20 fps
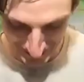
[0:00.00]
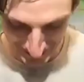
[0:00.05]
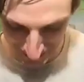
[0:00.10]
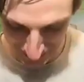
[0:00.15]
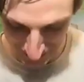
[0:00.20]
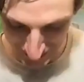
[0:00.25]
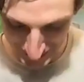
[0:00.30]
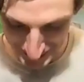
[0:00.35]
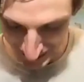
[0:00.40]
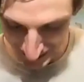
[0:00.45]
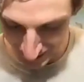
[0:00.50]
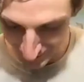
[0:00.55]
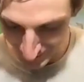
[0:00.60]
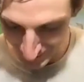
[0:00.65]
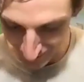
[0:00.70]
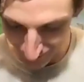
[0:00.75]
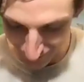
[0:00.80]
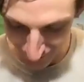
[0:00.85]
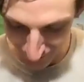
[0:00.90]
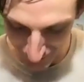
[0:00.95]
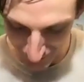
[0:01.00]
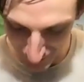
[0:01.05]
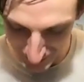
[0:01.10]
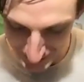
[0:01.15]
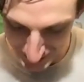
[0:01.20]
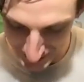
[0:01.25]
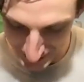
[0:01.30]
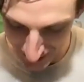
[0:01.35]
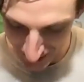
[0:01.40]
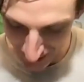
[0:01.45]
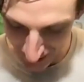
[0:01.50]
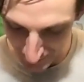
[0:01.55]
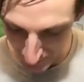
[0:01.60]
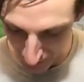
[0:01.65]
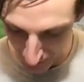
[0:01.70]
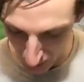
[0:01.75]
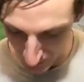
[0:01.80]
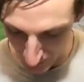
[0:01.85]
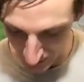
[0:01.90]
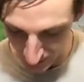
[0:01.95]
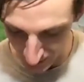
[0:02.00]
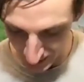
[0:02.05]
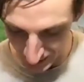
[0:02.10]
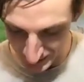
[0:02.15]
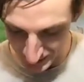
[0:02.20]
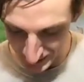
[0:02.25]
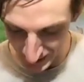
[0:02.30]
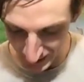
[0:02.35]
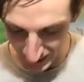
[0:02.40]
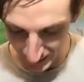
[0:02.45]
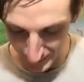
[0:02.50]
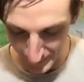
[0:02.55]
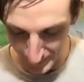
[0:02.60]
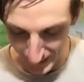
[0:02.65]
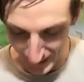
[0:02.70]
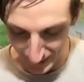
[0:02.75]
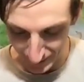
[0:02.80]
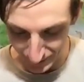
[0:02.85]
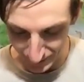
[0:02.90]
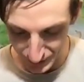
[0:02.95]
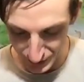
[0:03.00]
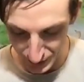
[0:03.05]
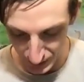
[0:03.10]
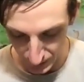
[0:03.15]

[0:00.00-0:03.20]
So let's see if my friend wants to take a moment and take a bath.